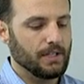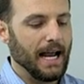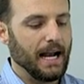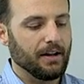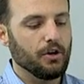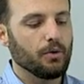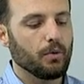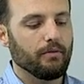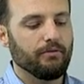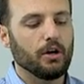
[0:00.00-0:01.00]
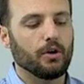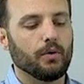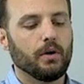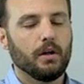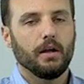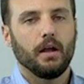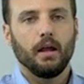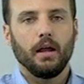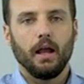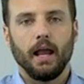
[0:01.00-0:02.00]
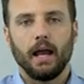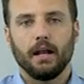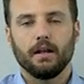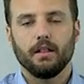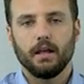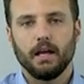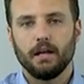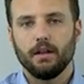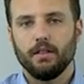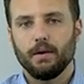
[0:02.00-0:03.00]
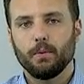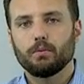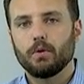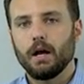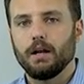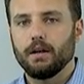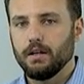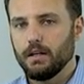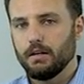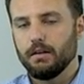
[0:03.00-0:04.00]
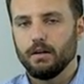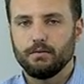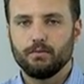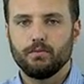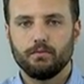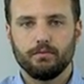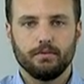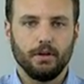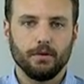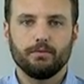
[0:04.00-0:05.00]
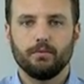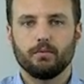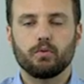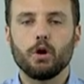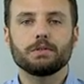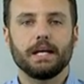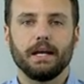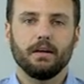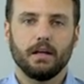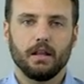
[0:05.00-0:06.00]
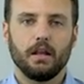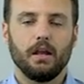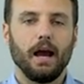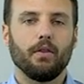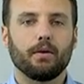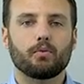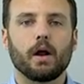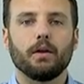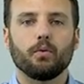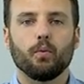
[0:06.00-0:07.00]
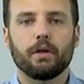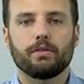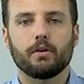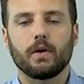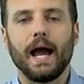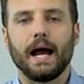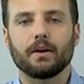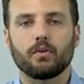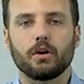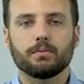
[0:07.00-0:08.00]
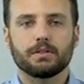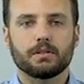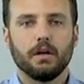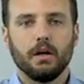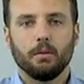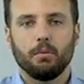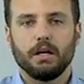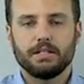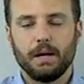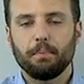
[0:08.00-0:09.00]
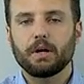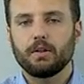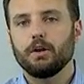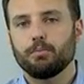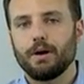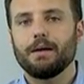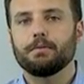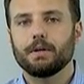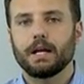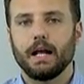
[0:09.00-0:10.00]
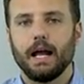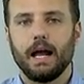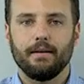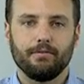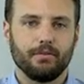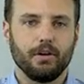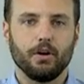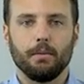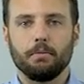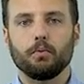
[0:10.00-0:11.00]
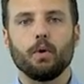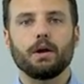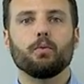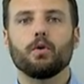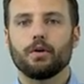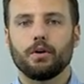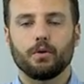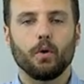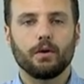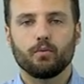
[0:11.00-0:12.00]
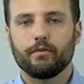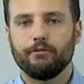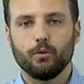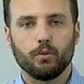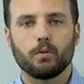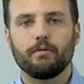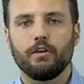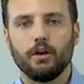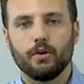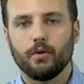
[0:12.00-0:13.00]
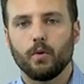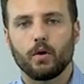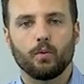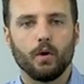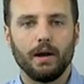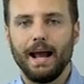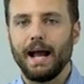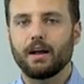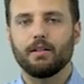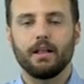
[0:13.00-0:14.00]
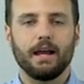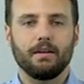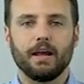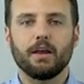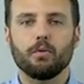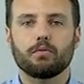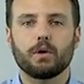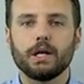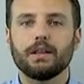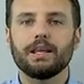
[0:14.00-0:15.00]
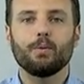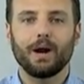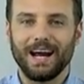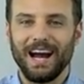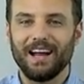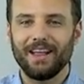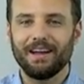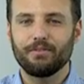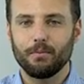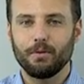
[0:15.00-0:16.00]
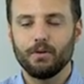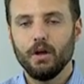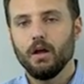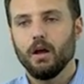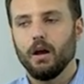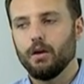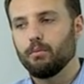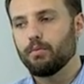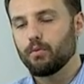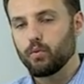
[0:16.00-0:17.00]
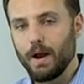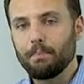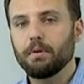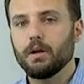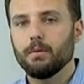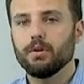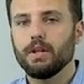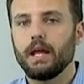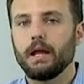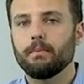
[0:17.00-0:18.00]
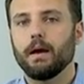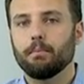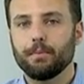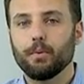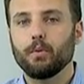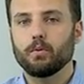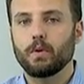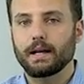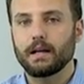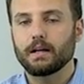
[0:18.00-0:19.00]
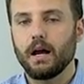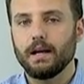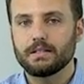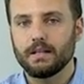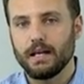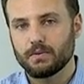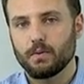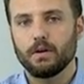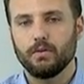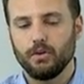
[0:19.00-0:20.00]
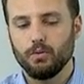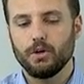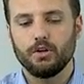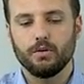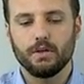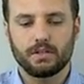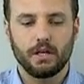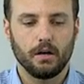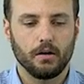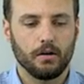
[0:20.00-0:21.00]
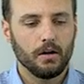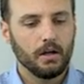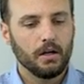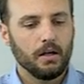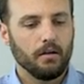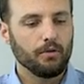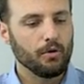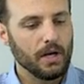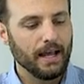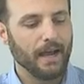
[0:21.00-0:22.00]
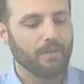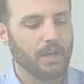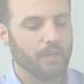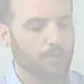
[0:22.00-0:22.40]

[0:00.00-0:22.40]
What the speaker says: add a new review, and then they will run, they'll rotate in how they run with your ad groups. But typically, you're probably going to have, maybe one award or one full review or one accolade that you really want to highlight from a reputable name that people will recognize, and that's where you would do this here. If you did have another